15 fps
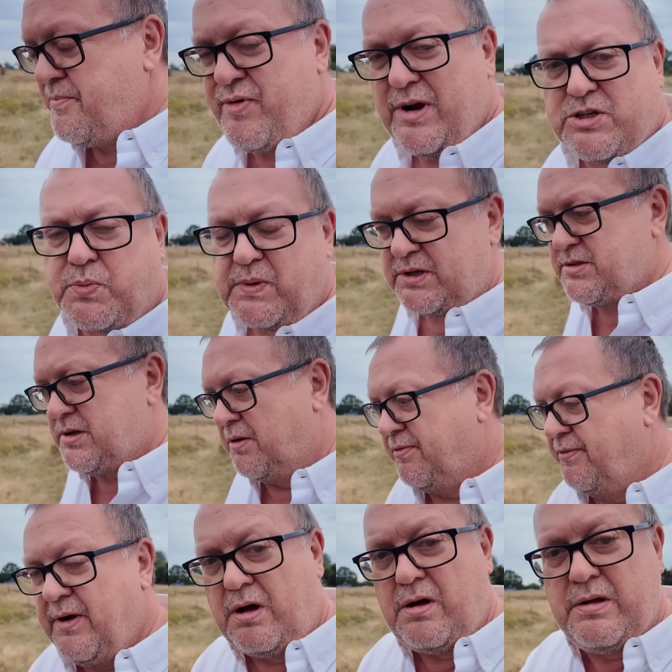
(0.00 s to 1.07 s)
impressed with this so
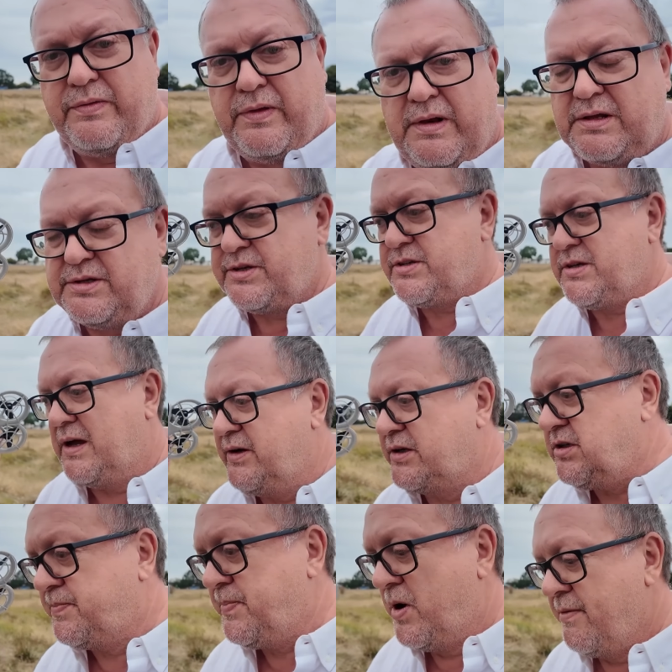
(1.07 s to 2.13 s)
far. And as I say,
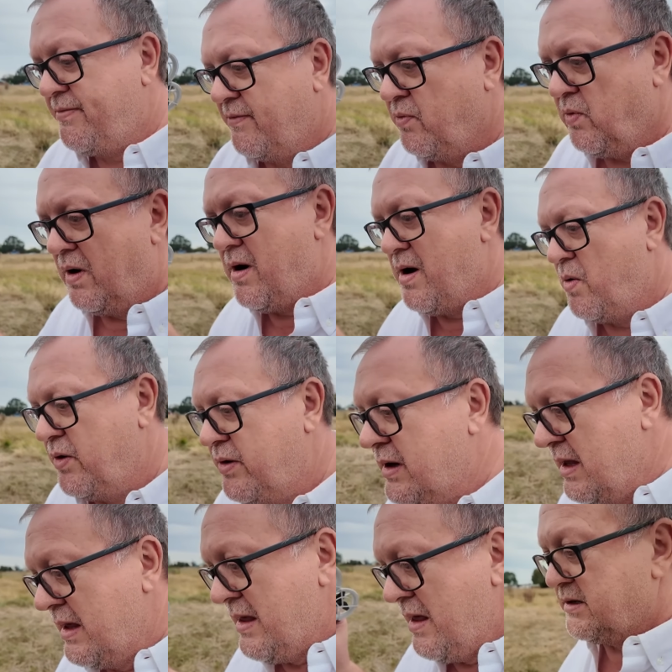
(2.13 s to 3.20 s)
this is perfect for what I want.
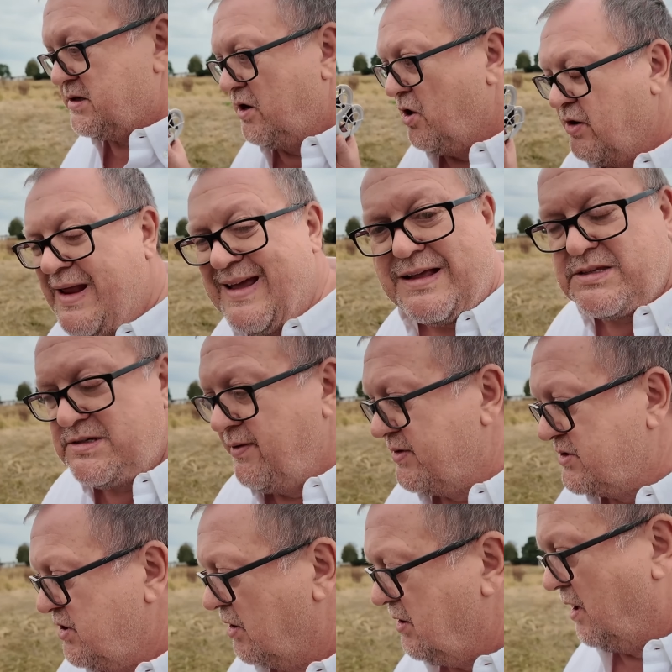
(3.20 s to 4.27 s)
There's a lot of
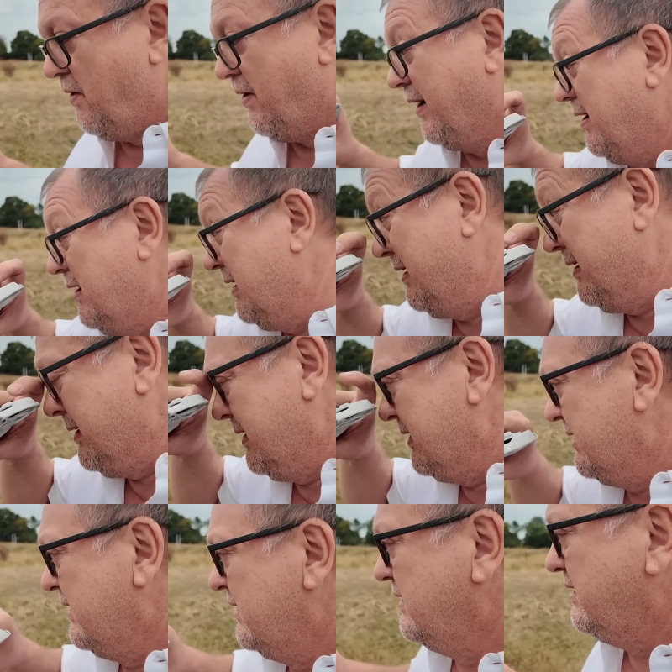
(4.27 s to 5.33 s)
negativity online
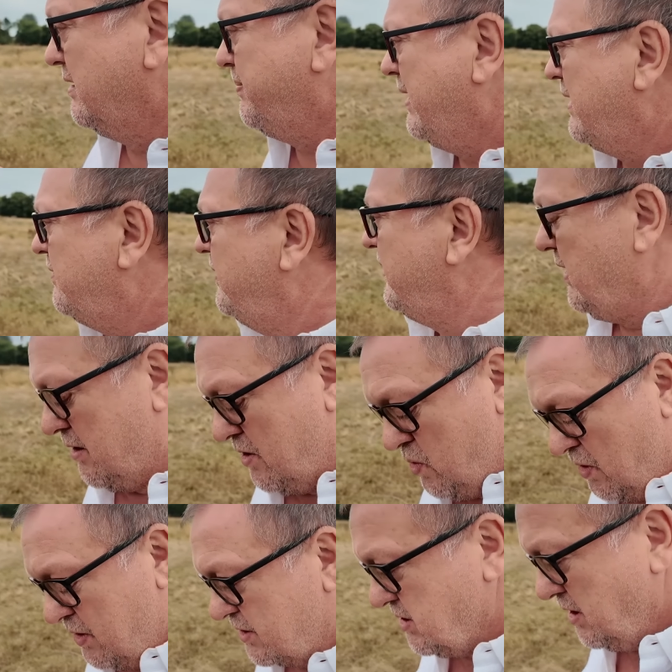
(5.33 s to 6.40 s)
about the video
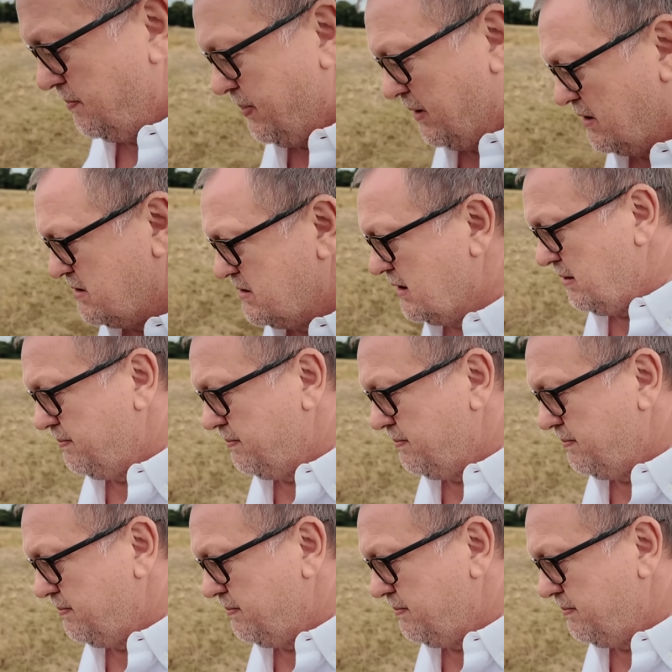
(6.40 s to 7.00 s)
quality, but